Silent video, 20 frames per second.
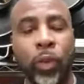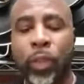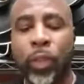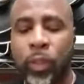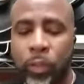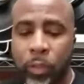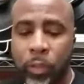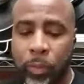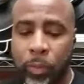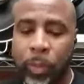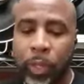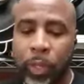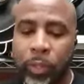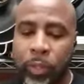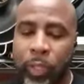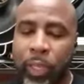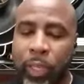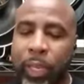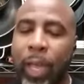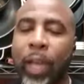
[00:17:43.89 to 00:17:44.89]
And there's a
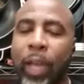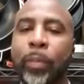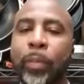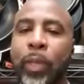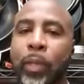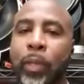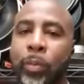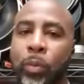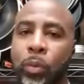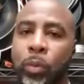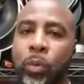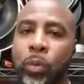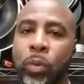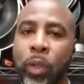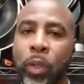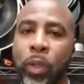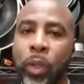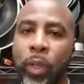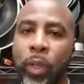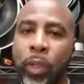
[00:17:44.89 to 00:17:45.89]
lot of people
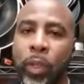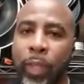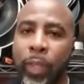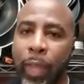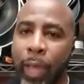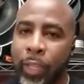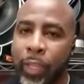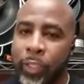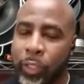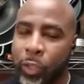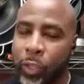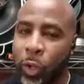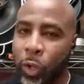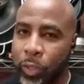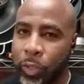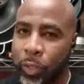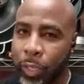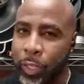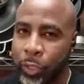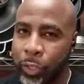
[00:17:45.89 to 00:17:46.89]
that actually
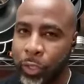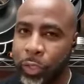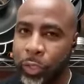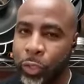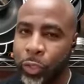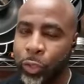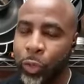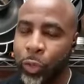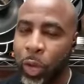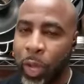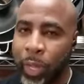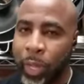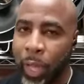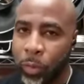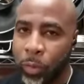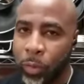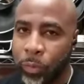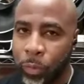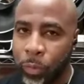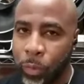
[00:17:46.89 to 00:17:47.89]
audition and try
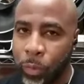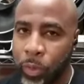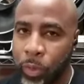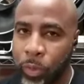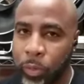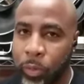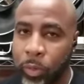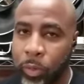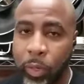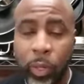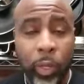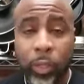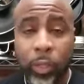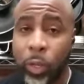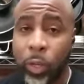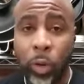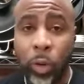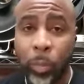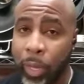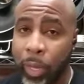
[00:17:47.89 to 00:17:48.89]
out for it and
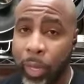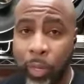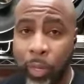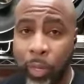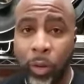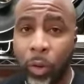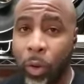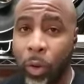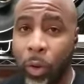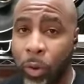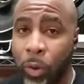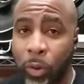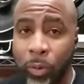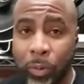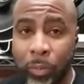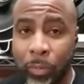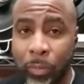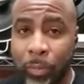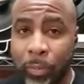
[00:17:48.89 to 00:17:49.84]
don't make it at all.